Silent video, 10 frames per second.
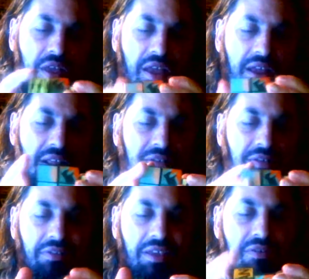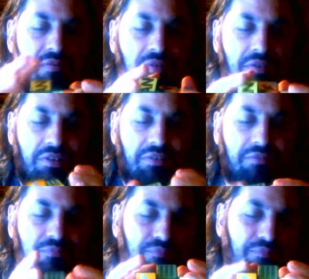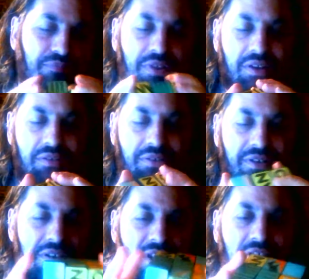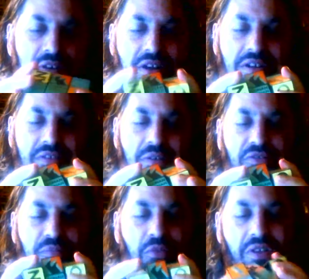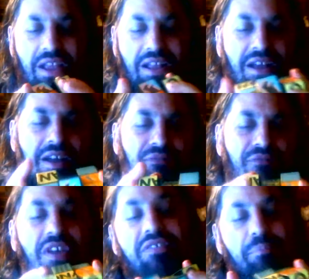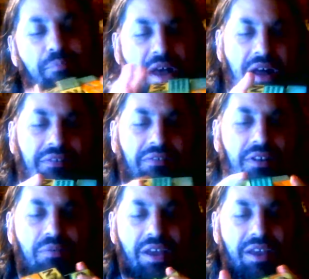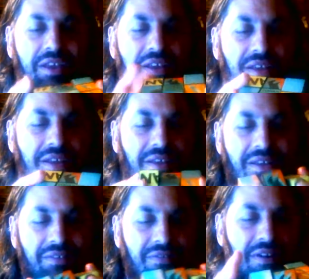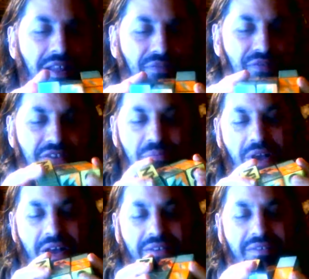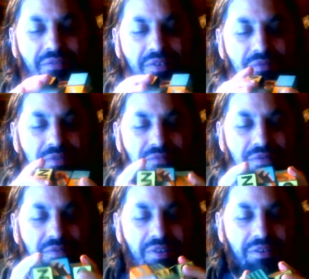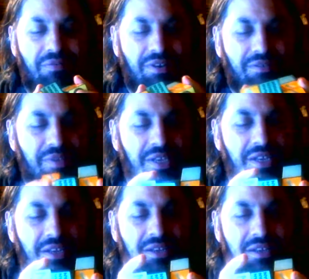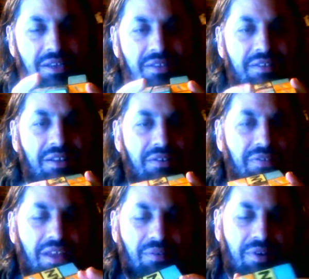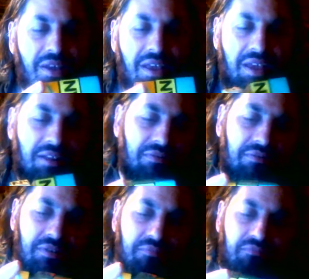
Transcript: and it's a thing you can just, you know, it's almost more like a fidget box in a way, sort of like a fidget box if you know, want to consider it that way. And